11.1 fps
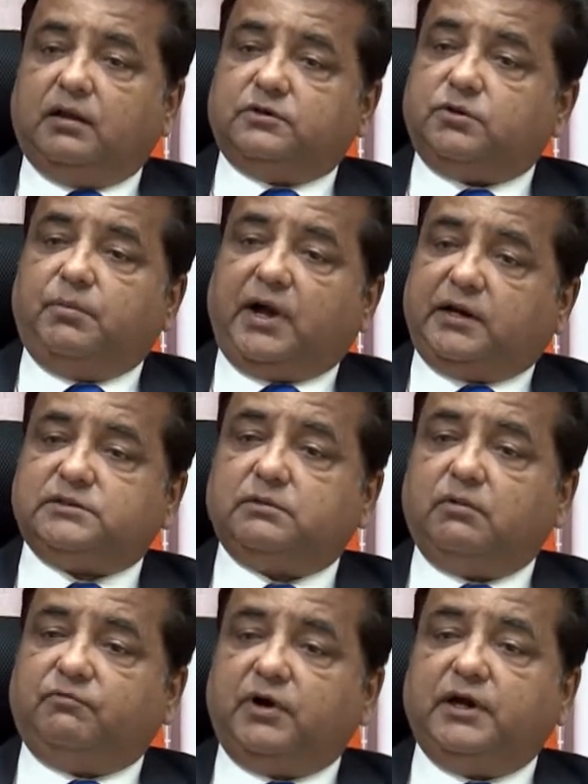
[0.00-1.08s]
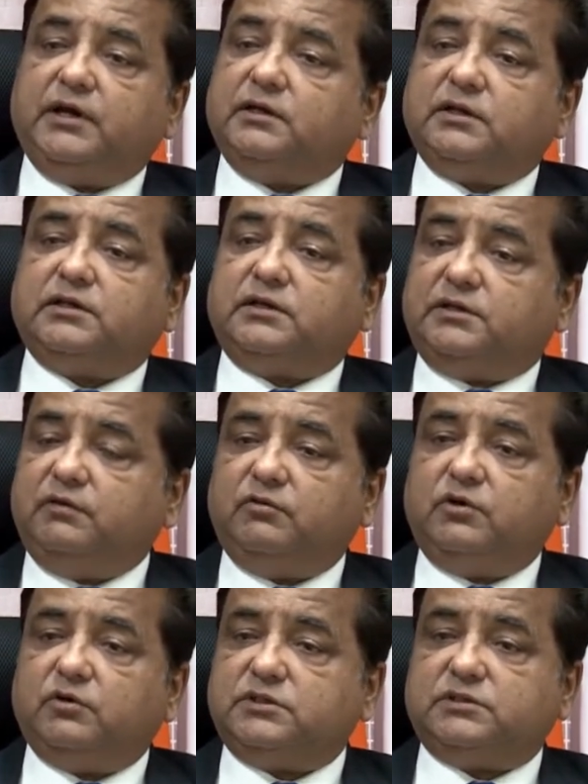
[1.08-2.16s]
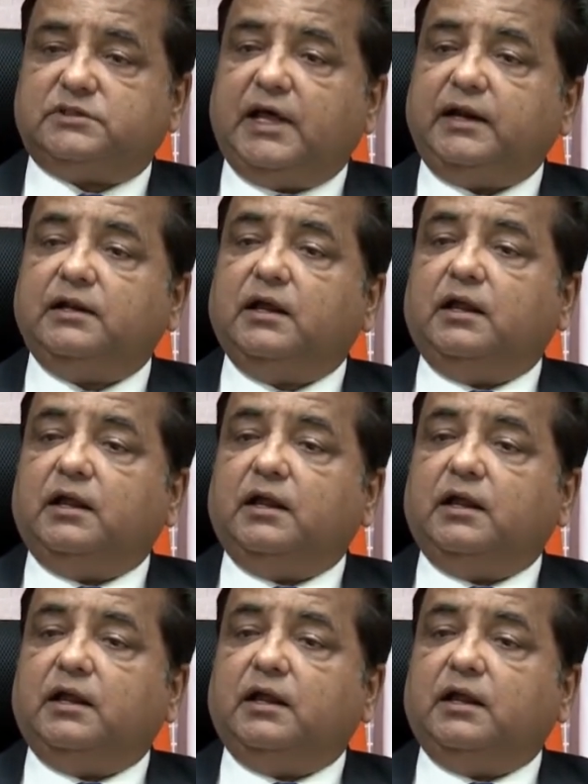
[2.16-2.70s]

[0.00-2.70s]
So, mechanism of funding under the 3 windows is that